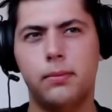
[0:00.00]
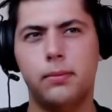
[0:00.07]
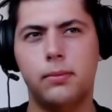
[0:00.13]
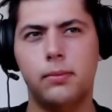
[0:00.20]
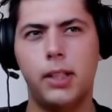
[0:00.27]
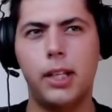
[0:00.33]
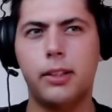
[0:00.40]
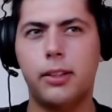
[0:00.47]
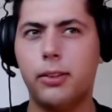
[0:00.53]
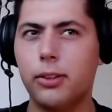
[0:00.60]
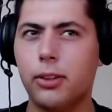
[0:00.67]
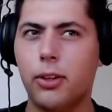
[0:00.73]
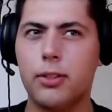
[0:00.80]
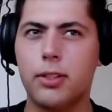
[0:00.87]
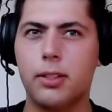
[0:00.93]
That could
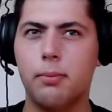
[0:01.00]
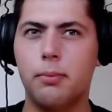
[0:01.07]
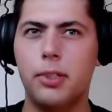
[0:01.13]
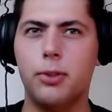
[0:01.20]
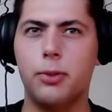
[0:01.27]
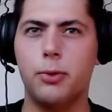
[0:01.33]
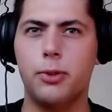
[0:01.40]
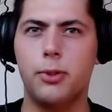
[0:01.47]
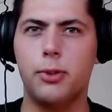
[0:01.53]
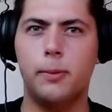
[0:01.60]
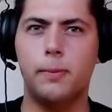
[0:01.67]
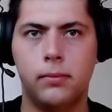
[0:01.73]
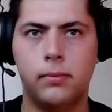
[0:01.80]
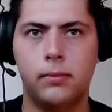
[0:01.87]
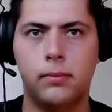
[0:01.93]
cause some issues though.
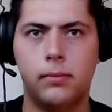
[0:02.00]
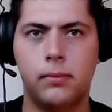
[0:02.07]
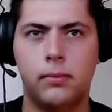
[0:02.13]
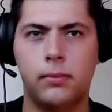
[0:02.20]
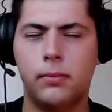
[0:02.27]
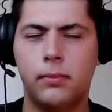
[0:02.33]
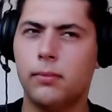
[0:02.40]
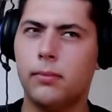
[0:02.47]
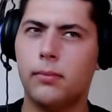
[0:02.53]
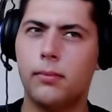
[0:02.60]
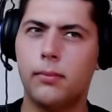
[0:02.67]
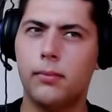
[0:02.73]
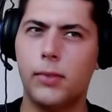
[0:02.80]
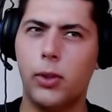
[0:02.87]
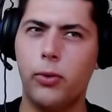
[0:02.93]

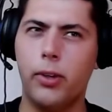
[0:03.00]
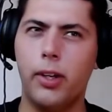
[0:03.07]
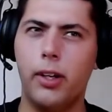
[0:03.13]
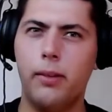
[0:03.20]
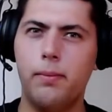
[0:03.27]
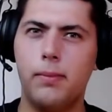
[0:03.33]
Okay,